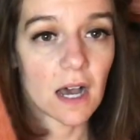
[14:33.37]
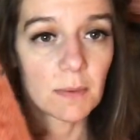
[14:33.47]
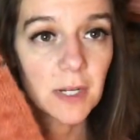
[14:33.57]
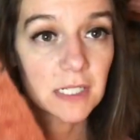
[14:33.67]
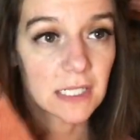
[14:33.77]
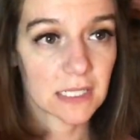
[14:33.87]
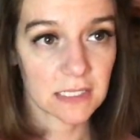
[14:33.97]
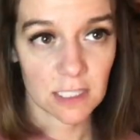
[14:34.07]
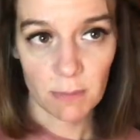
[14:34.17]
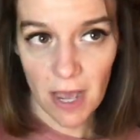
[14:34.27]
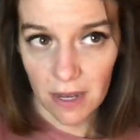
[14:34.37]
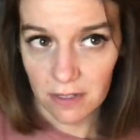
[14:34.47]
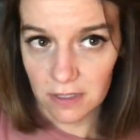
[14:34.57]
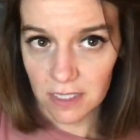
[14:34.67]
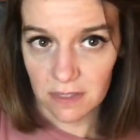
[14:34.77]
I'll put a link to the
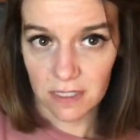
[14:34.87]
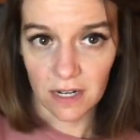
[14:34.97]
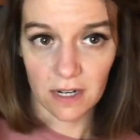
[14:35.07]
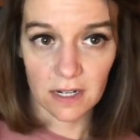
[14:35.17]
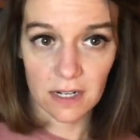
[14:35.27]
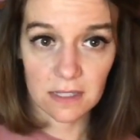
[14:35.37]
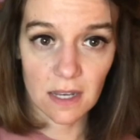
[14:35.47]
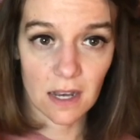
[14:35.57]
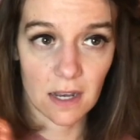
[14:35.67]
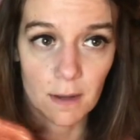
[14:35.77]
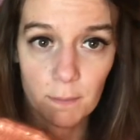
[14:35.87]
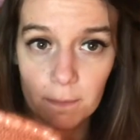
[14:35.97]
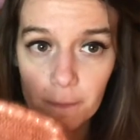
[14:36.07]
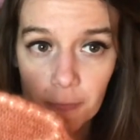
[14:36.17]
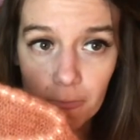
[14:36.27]
pattern in there.
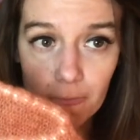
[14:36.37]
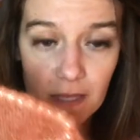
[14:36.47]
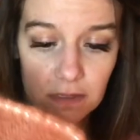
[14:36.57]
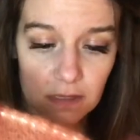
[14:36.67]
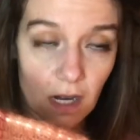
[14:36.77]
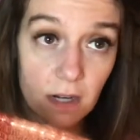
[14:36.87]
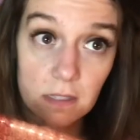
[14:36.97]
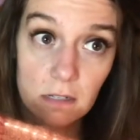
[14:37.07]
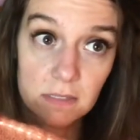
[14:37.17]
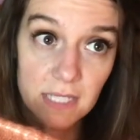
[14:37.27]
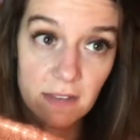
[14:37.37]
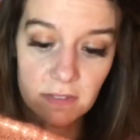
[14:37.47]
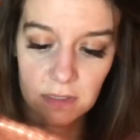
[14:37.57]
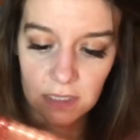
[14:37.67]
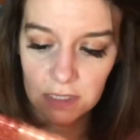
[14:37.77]
This yarn, though, is
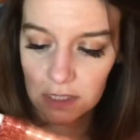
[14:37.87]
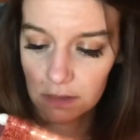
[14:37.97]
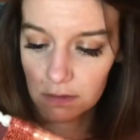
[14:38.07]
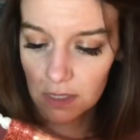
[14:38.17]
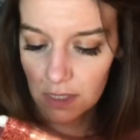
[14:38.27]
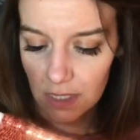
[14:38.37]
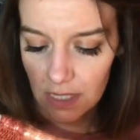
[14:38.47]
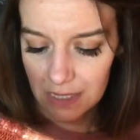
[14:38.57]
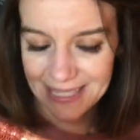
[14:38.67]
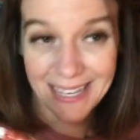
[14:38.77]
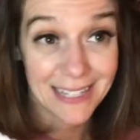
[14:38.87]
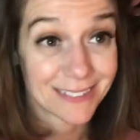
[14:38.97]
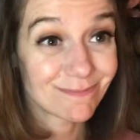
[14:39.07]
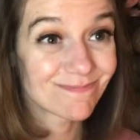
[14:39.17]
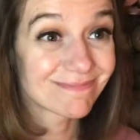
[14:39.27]
heavenly, too.
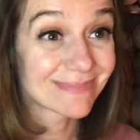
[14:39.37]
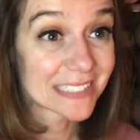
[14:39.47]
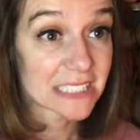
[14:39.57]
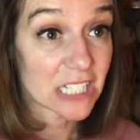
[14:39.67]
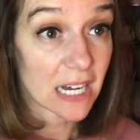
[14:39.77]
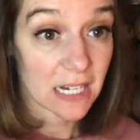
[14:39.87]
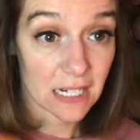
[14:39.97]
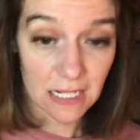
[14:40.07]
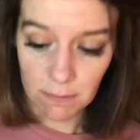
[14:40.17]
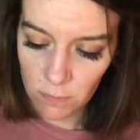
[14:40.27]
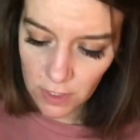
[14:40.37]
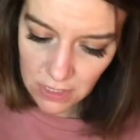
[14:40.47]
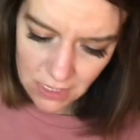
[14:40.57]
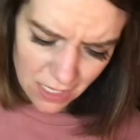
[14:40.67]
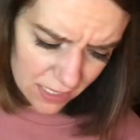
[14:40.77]
Again, I'm
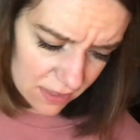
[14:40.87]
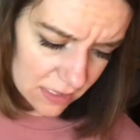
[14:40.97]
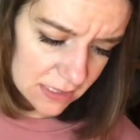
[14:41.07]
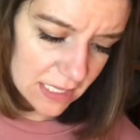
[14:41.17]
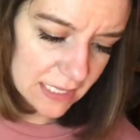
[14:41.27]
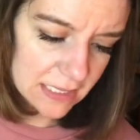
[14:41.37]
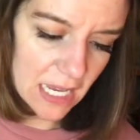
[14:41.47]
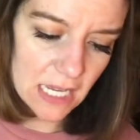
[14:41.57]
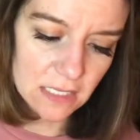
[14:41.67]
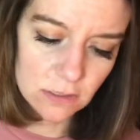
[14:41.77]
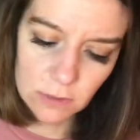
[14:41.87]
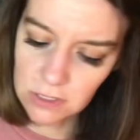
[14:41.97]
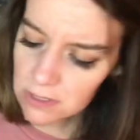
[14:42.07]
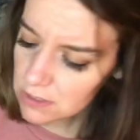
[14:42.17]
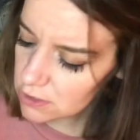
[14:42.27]
working on, I think, size 8s,
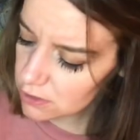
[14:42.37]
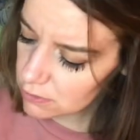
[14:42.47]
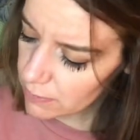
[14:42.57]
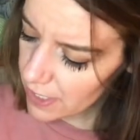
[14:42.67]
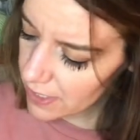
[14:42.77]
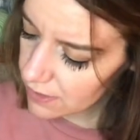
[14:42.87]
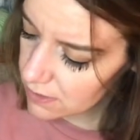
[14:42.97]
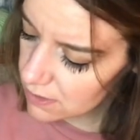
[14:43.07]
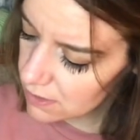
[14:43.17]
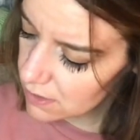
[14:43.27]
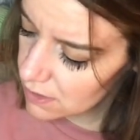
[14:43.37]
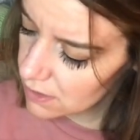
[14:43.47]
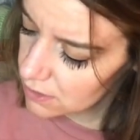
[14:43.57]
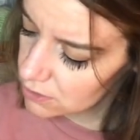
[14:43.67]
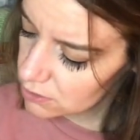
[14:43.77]
which isn't too bad.
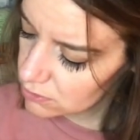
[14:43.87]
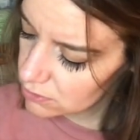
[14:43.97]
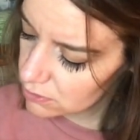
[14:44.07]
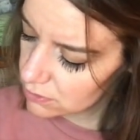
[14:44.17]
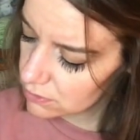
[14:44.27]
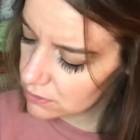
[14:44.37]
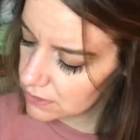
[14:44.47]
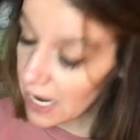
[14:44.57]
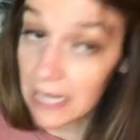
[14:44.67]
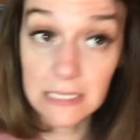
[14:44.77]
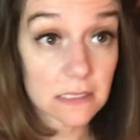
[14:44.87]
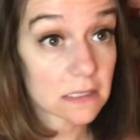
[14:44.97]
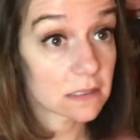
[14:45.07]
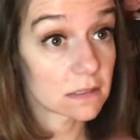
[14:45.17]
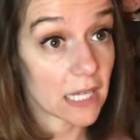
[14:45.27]
2, 9s.
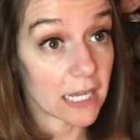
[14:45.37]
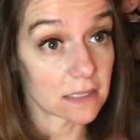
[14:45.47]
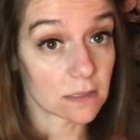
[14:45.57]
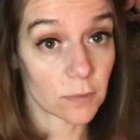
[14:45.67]
9s.